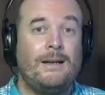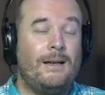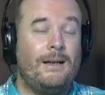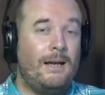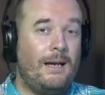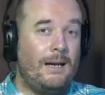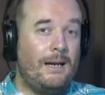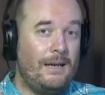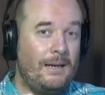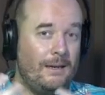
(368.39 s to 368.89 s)

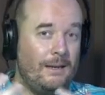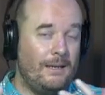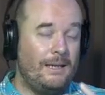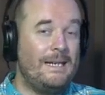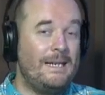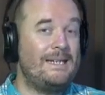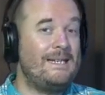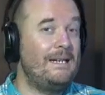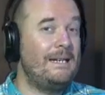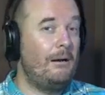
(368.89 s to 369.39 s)
at
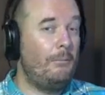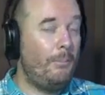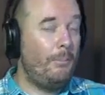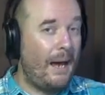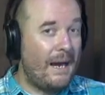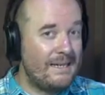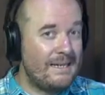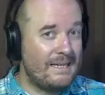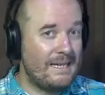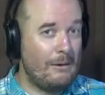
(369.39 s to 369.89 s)
least in a
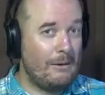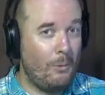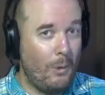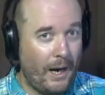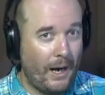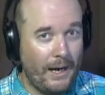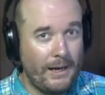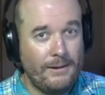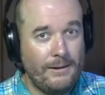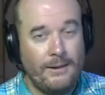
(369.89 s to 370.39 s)
basic
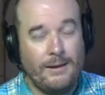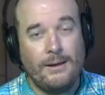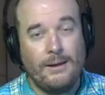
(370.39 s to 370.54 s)
way.